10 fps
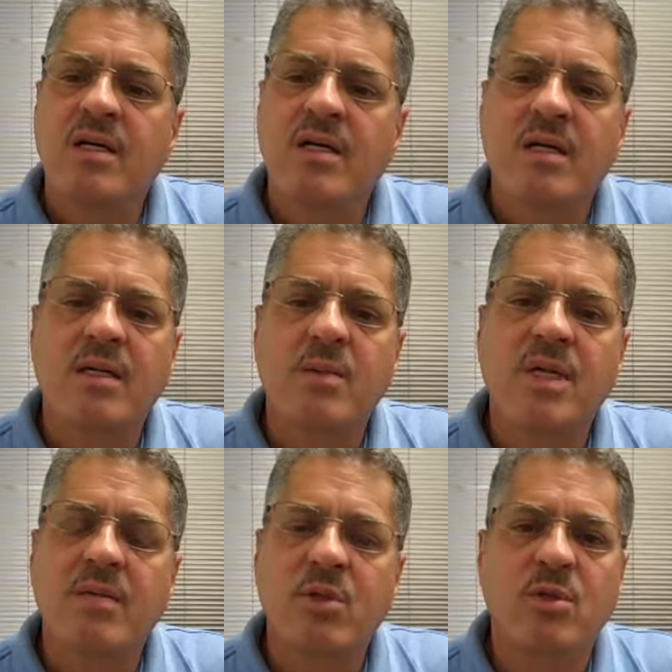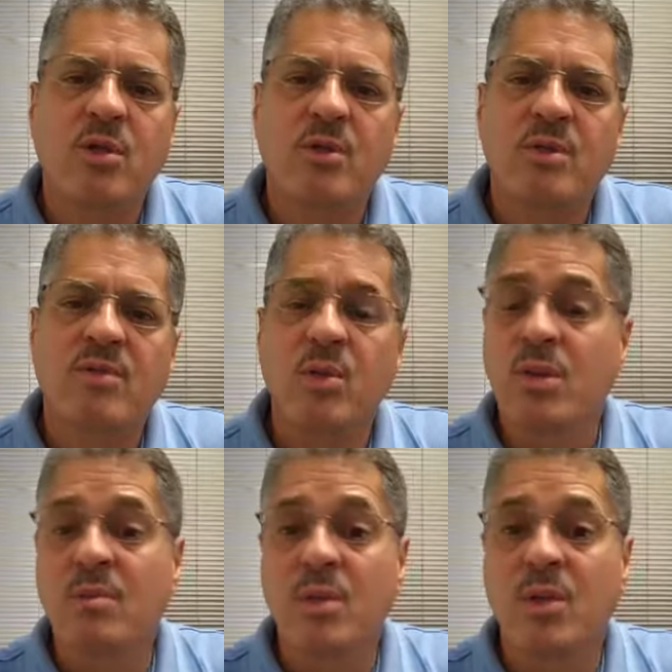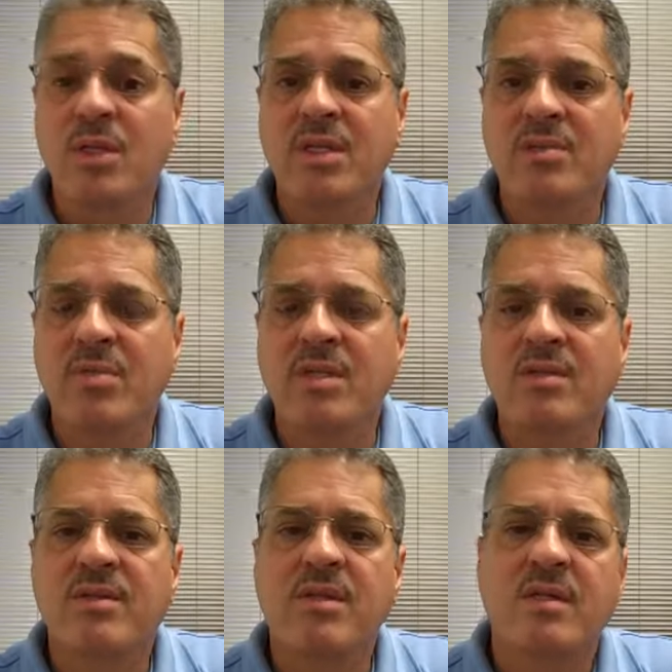Uh, we have a total of two employees, but